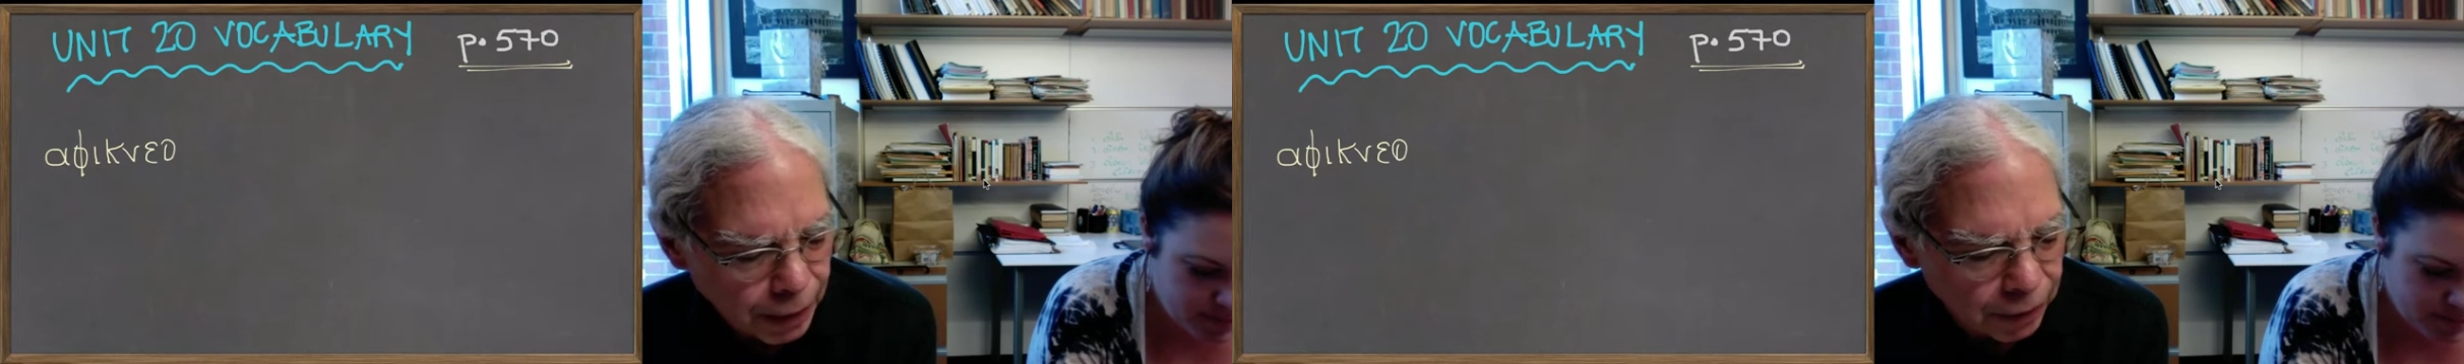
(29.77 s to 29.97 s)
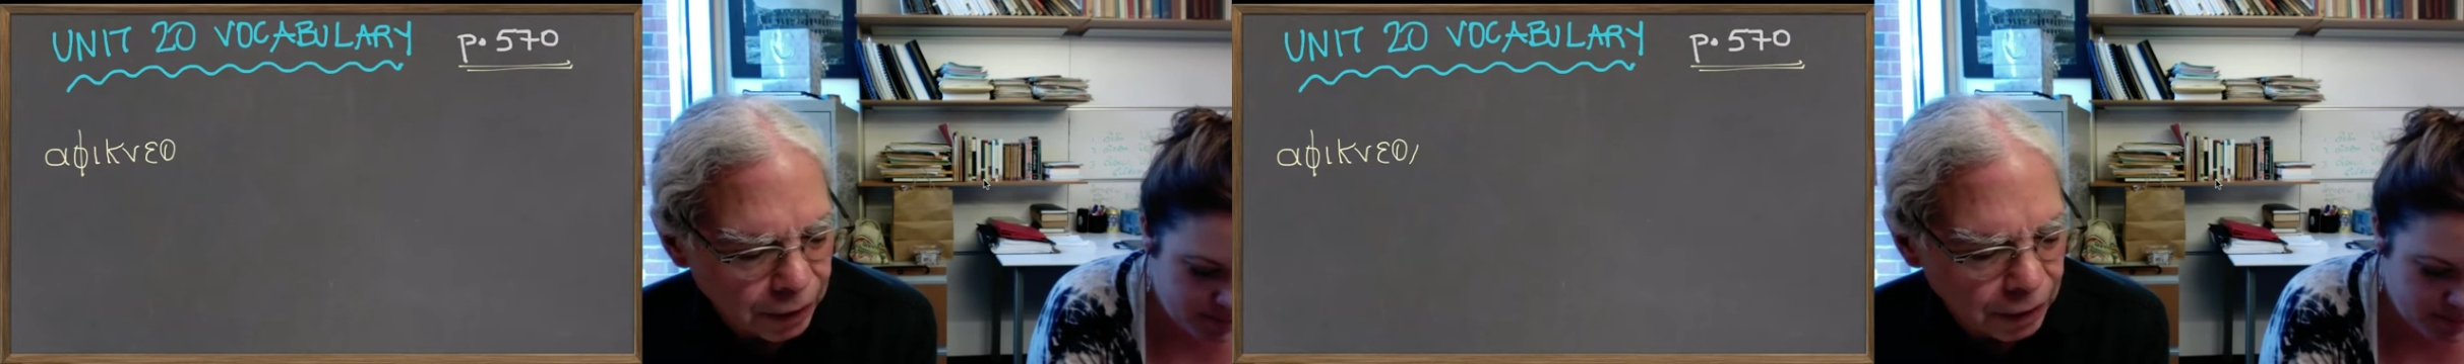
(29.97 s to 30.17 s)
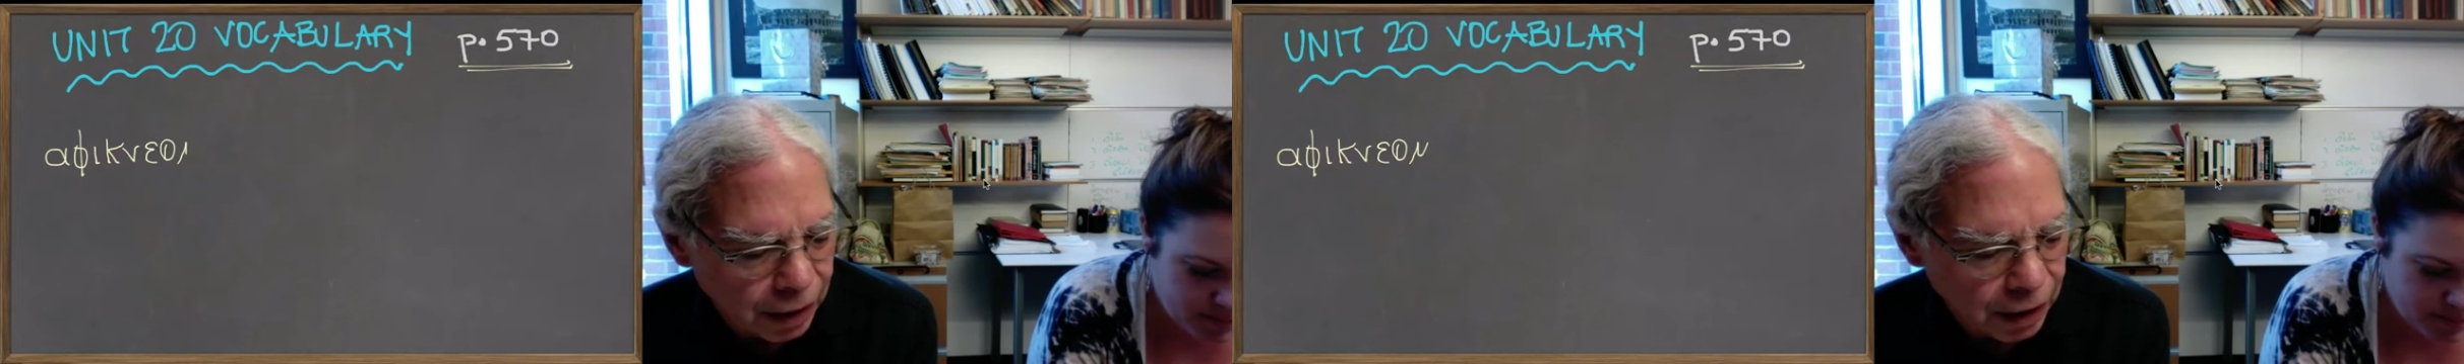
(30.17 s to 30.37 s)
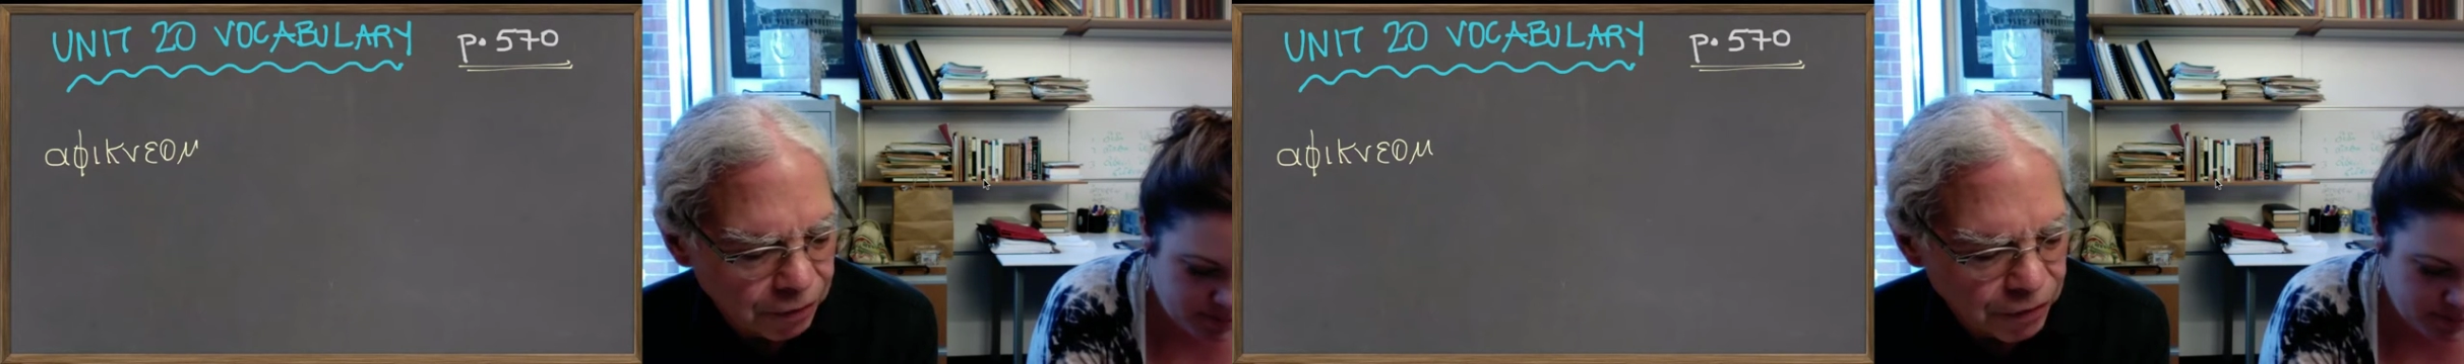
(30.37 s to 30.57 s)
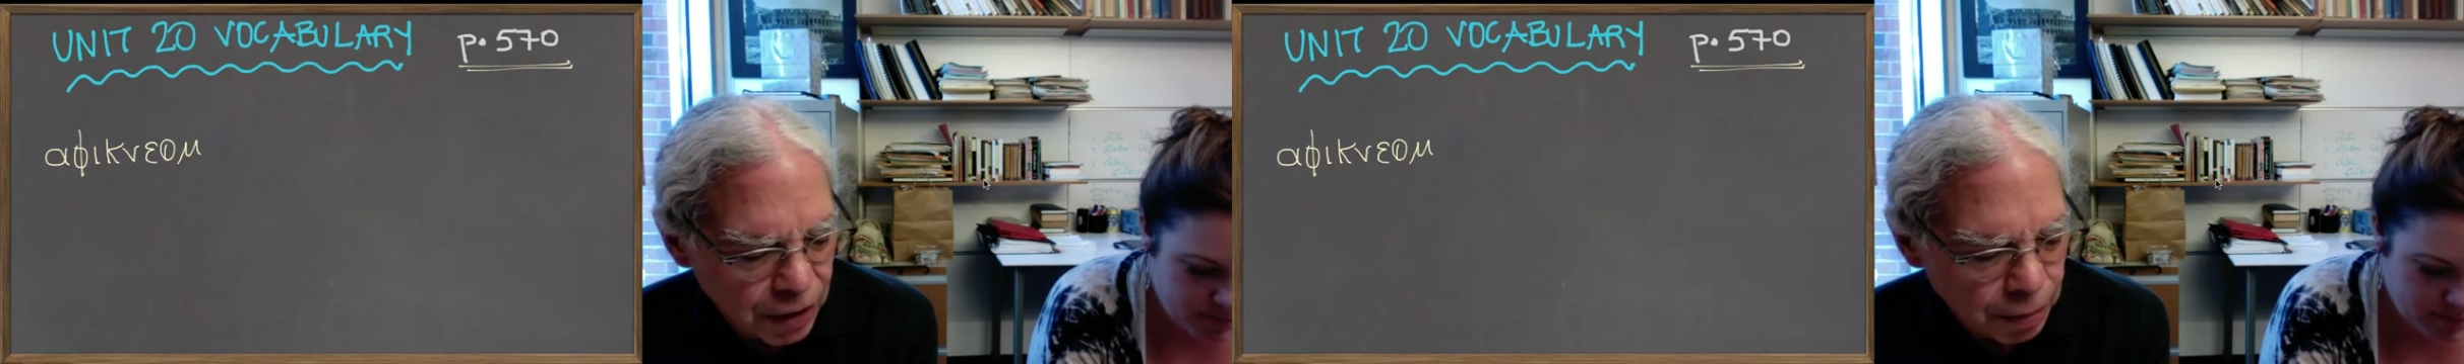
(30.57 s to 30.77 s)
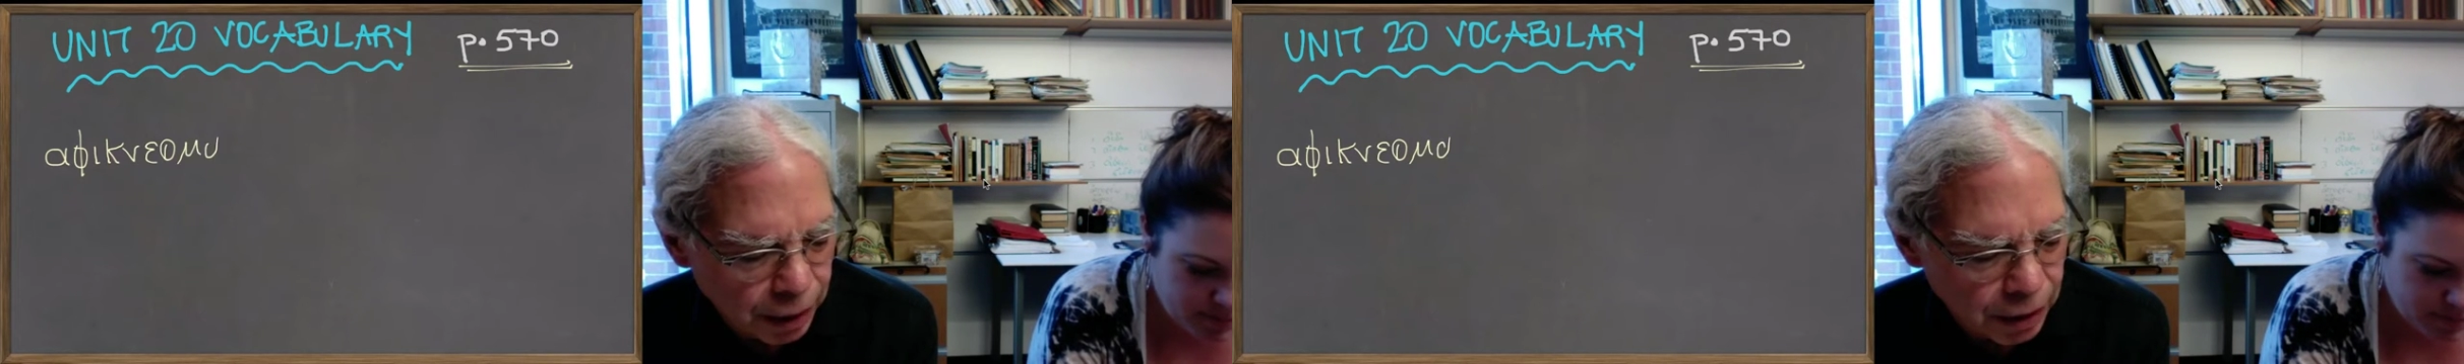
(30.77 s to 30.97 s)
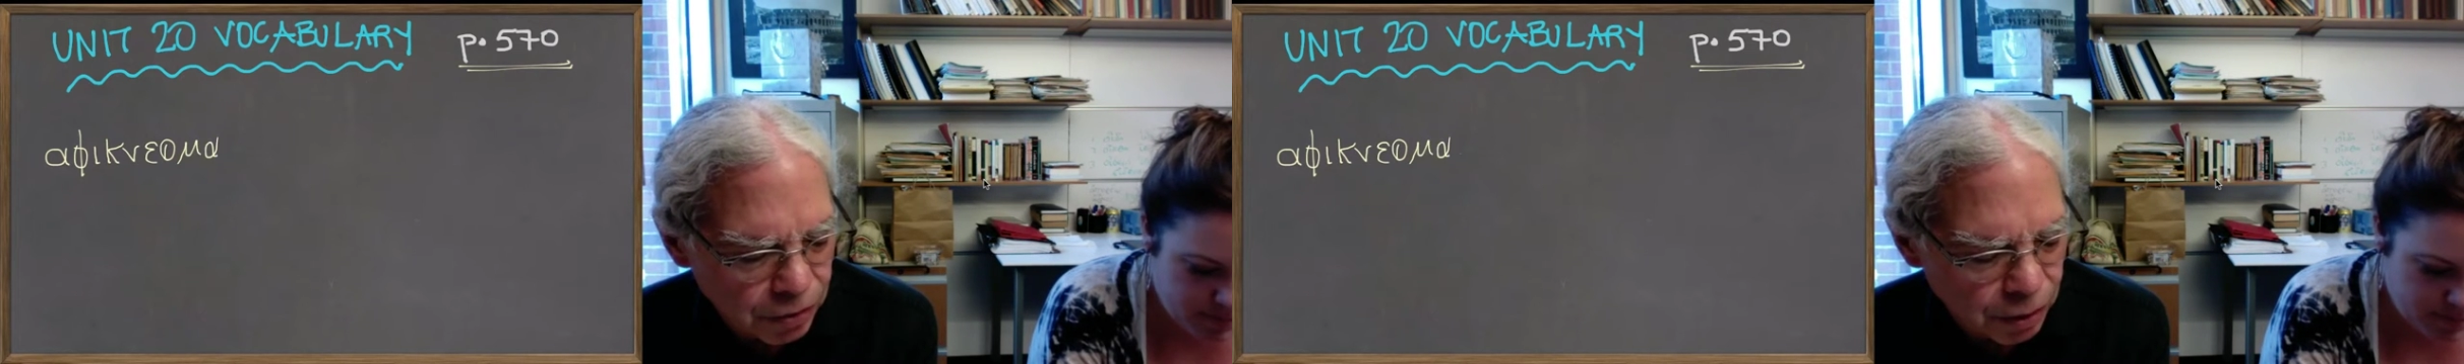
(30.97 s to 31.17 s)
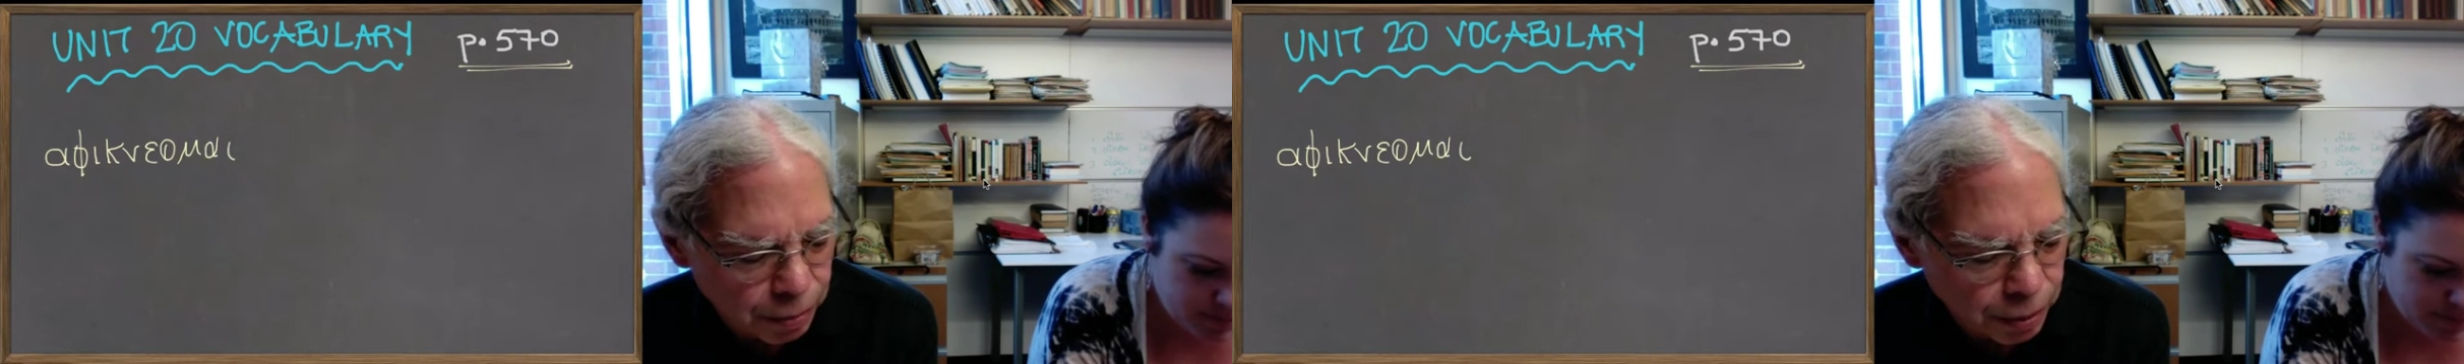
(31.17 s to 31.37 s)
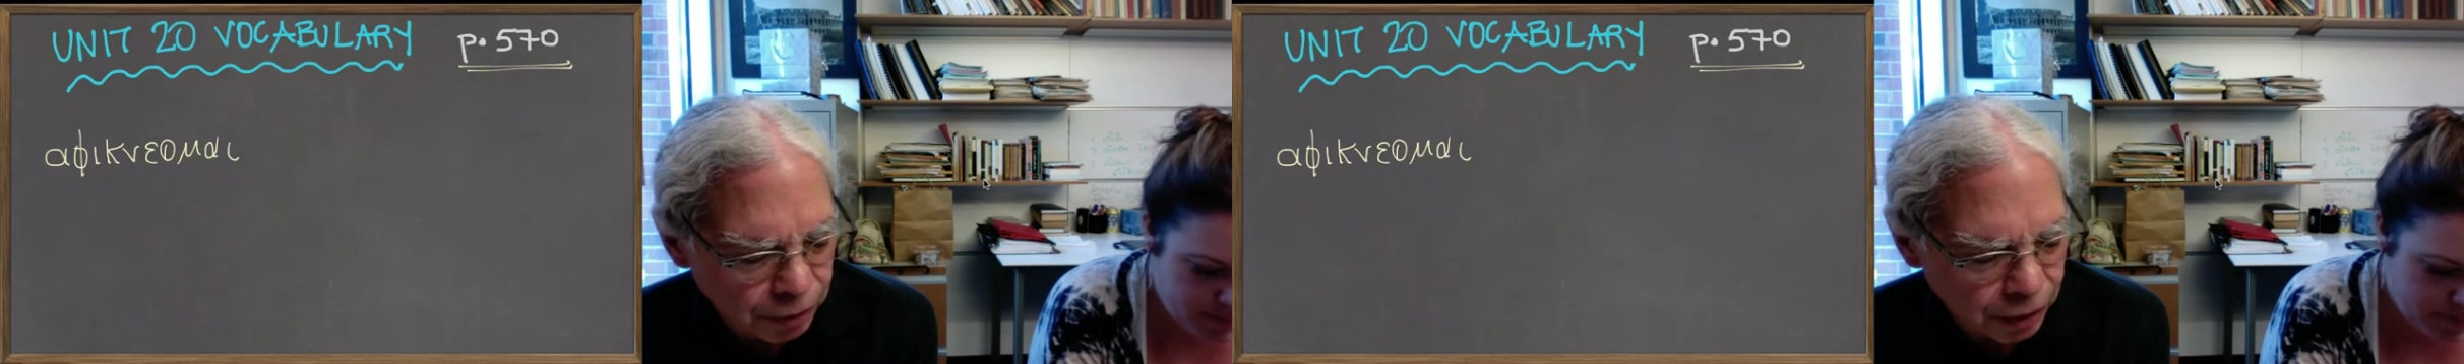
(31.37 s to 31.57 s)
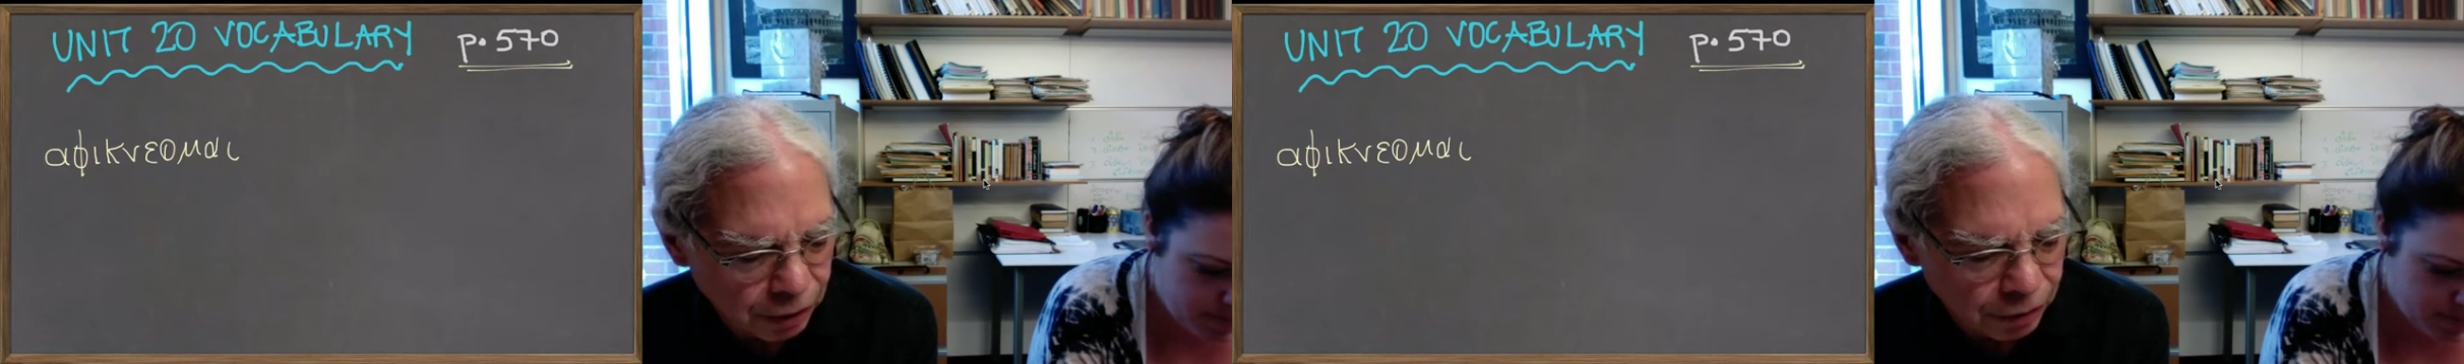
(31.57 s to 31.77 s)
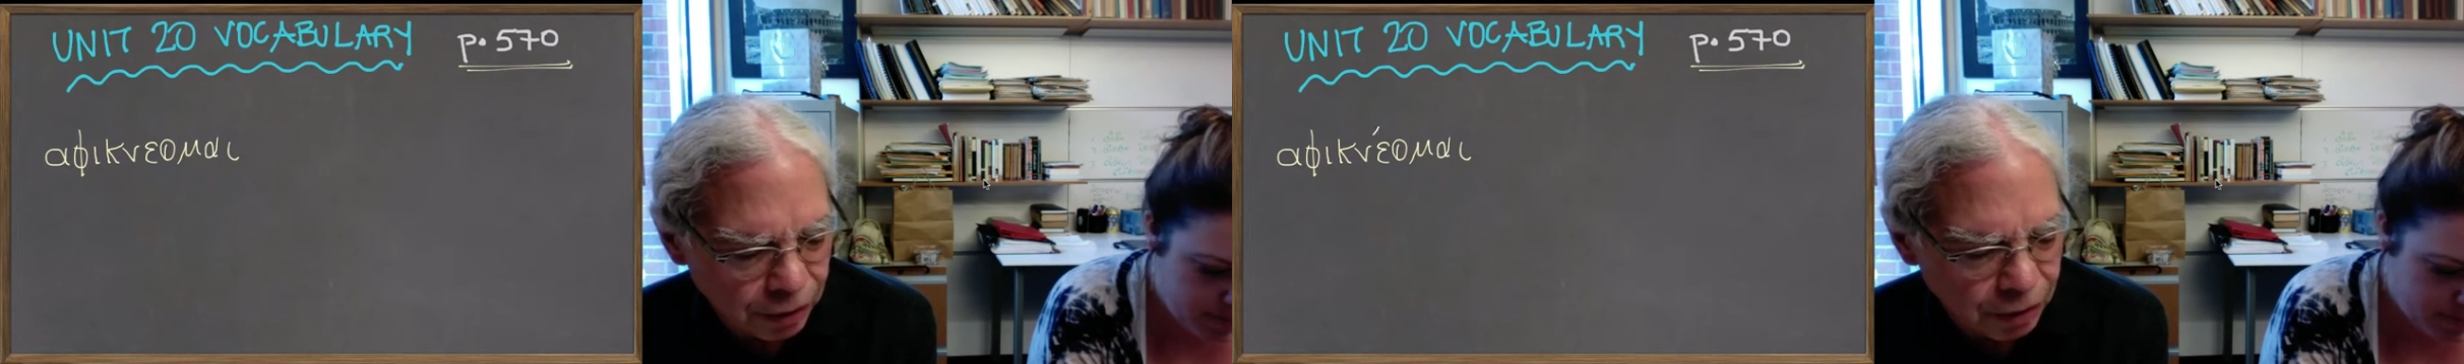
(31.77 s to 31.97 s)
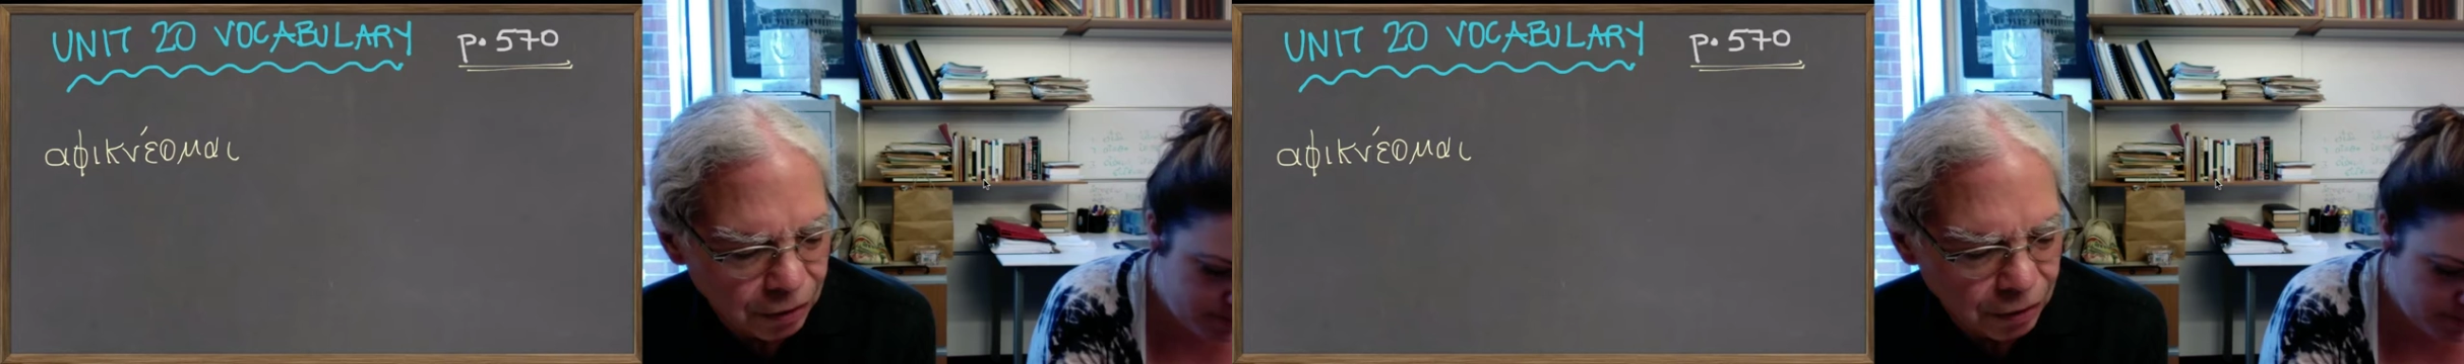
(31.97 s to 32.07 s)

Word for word: And then afigma is the perfect of it.